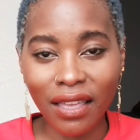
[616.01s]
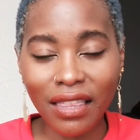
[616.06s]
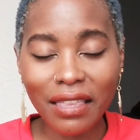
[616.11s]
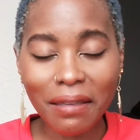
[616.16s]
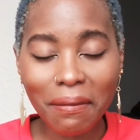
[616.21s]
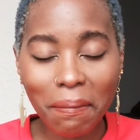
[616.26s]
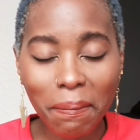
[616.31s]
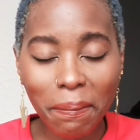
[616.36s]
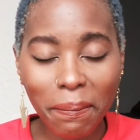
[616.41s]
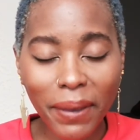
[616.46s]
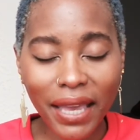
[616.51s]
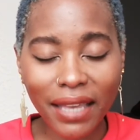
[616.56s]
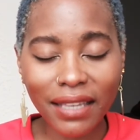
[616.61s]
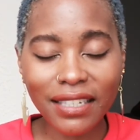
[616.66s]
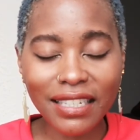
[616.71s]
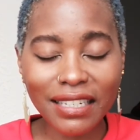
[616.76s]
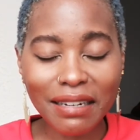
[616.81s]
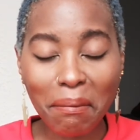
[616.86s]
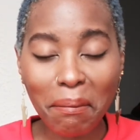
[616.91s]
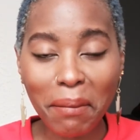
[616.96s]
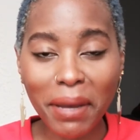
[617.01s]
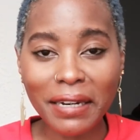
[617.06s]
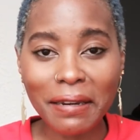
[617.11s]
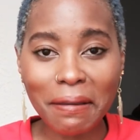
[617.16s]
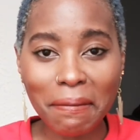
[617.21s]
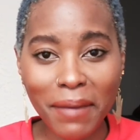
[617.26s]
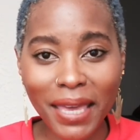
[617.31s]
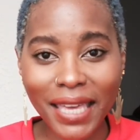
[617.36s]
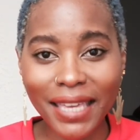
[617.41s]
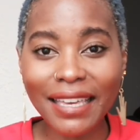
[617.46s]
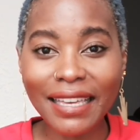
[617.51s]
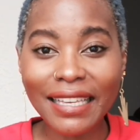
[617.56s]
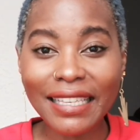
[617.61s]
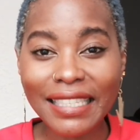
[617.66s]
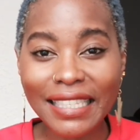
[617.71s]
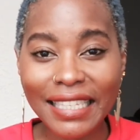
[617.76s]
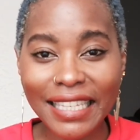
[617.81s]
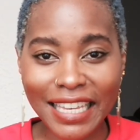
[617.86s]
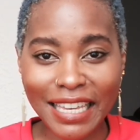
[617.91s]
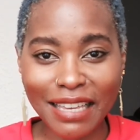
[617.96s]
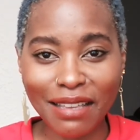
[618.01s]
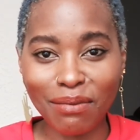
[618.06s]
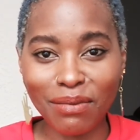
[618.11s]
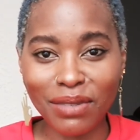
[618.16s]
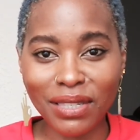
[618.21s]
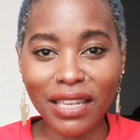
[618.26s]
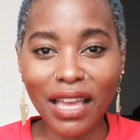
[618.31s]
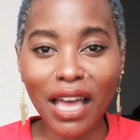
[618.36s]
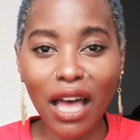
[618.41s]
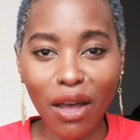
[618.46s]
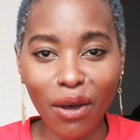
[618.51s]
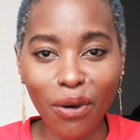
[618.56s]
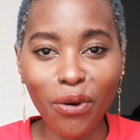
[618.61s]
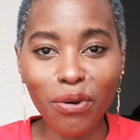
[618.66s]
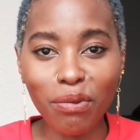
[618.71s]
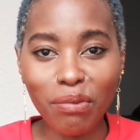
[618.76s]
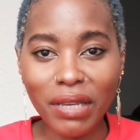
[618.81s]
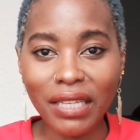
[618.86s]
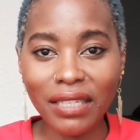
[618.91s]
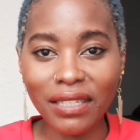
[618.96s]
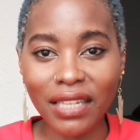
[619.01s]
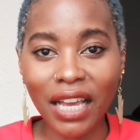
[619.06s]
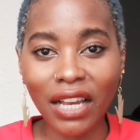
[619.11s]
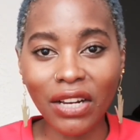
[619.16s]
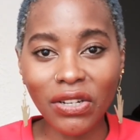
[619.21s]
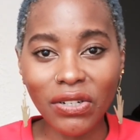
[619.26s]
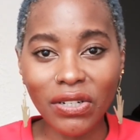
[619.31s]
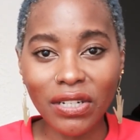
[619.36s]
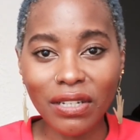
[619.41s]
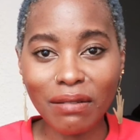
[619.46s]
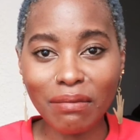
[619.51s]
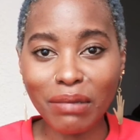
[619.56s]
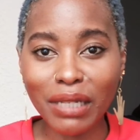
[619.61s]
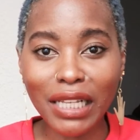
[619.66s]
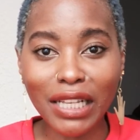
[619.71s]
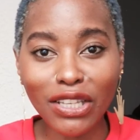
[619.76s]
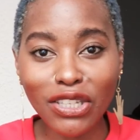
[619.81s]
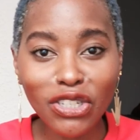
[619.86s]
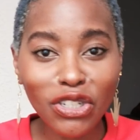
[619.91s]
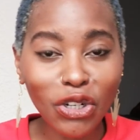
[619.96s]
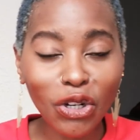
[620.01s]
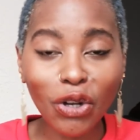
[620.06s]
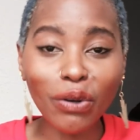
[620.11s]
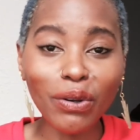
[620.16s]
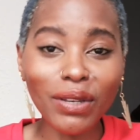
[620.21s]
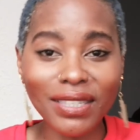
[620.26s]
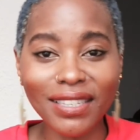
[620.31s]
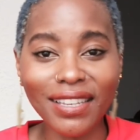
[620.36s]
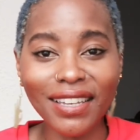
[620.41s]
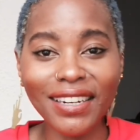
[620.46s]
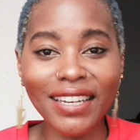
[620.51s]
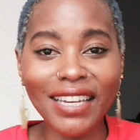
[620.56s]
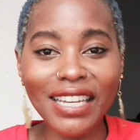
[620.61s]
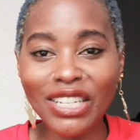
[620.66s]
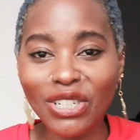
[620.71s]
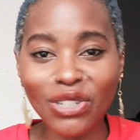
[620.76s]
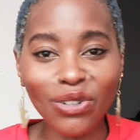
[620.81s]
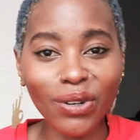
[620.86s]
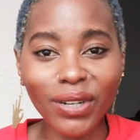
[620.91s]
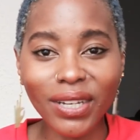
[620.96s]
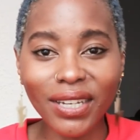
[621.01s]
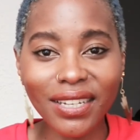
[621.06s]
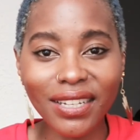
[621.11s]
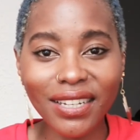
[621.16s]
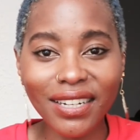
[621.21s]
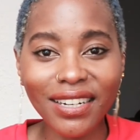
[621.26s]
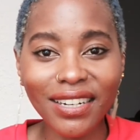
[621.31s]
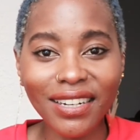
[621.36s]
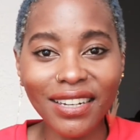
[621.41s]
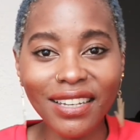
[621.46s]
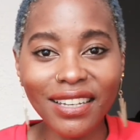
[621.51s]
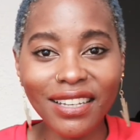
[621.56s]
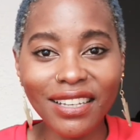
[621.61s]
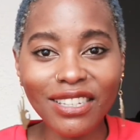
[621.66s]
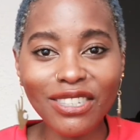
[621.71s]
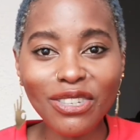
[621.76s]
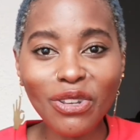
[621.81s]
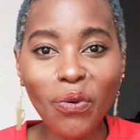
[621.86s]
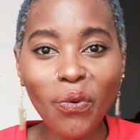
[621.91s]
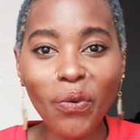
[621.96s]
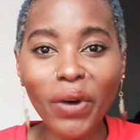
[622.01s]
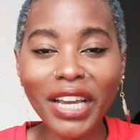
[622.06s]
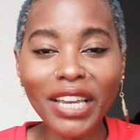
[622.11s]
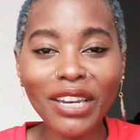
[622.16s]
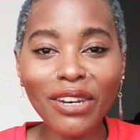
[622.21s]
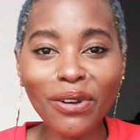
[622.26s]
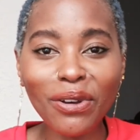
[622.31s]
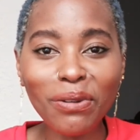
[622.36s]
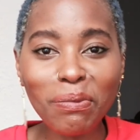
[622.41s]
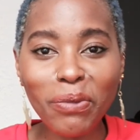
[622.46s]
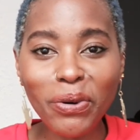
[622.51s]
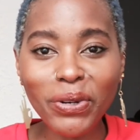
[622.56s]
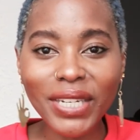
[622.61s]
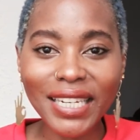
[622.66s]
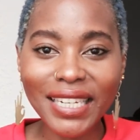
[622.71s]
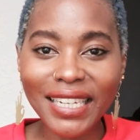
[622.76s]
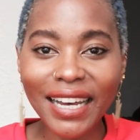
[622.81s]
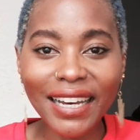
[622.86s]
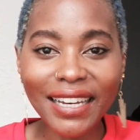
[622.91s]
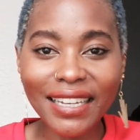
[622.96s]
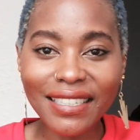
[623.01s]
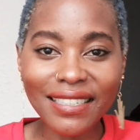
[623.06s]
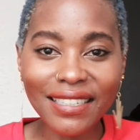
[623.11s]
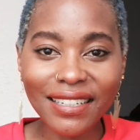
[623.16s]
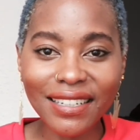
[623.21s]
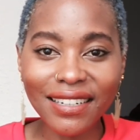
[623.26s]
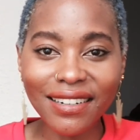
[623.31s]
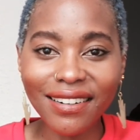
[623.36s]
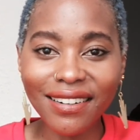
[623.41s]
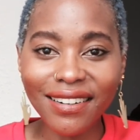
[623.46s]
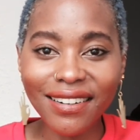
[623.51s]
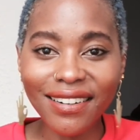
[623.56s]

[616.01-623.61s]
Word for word: The best money-making skills are hobbies, actually, because you're always going to enjoy it. So why not monetize it?